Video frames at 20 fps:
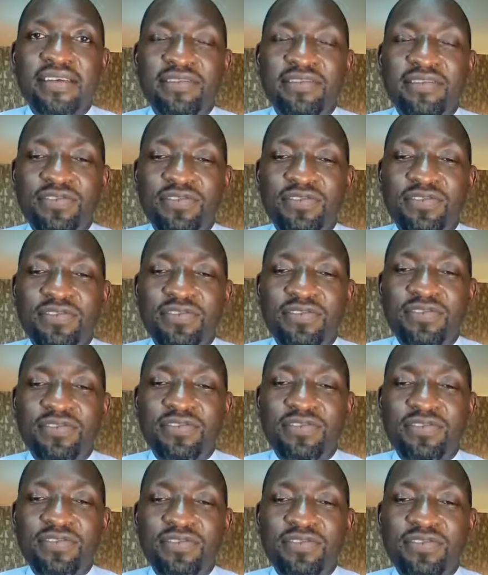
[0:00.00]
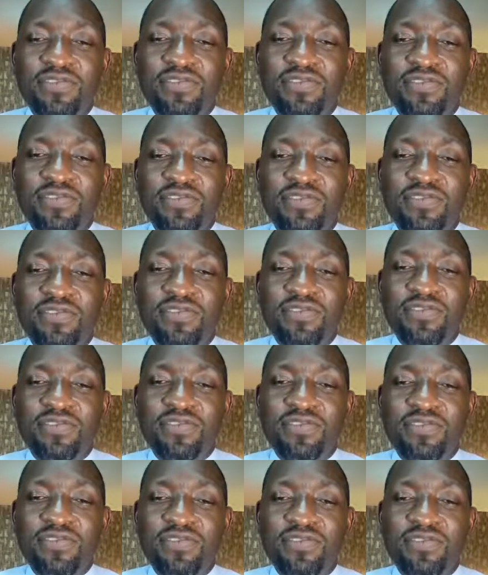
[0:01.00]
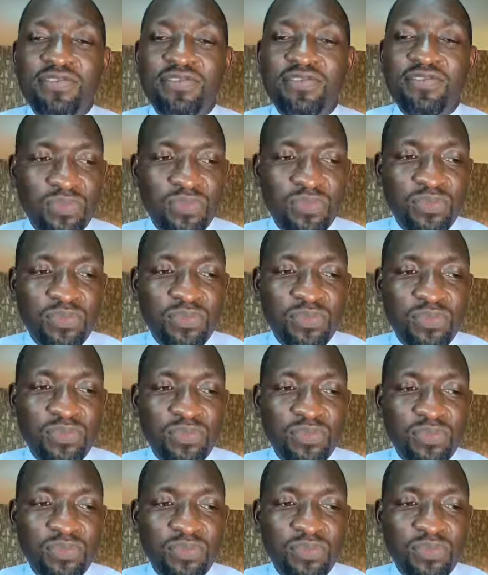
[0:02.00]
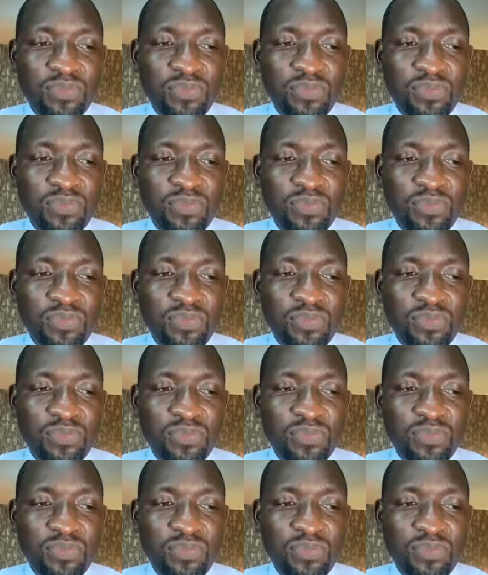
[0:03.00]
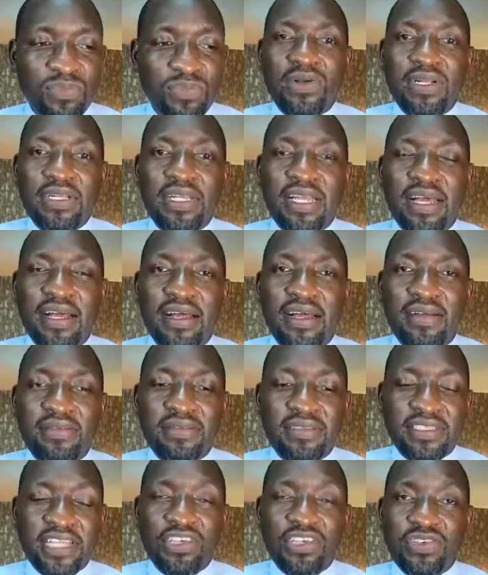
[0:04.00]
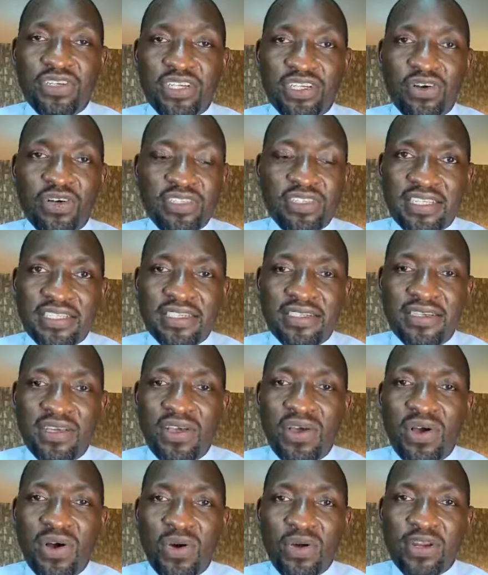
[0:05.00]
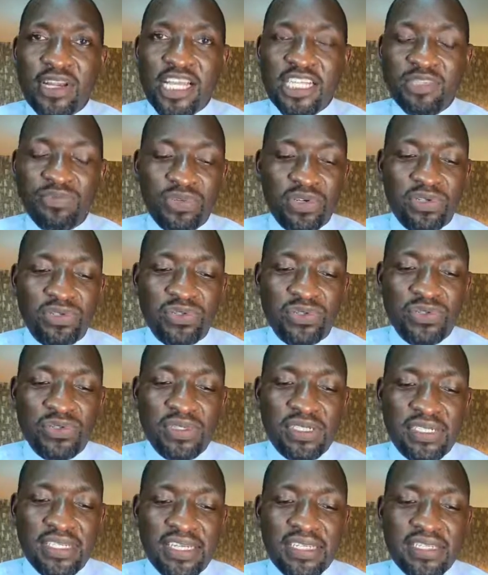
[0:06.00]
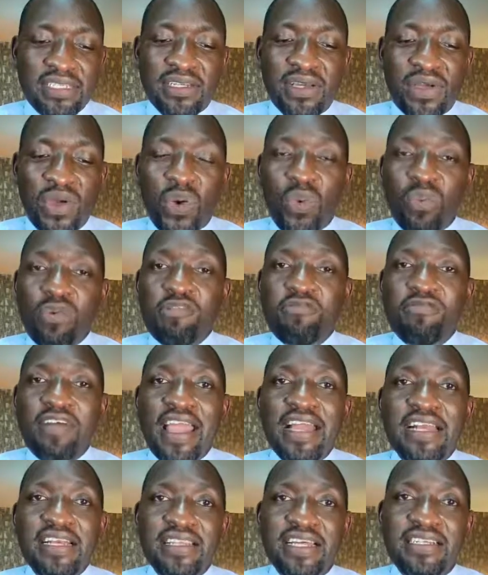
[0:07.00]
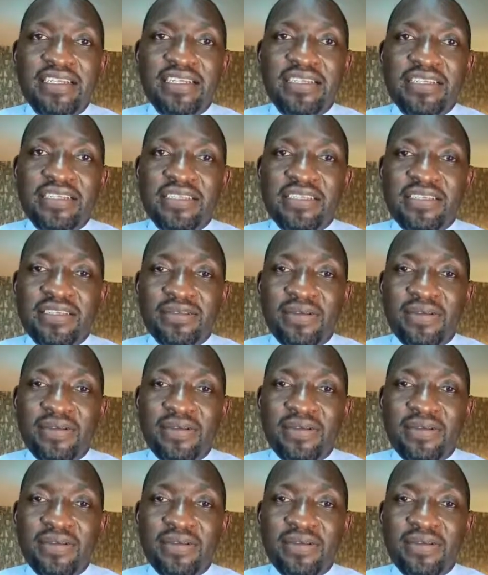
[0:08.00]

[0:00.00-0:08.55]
for oxygen, either by that small thing you put on your finger, it's called a saturated oxygen or SpO2 test, we find that it's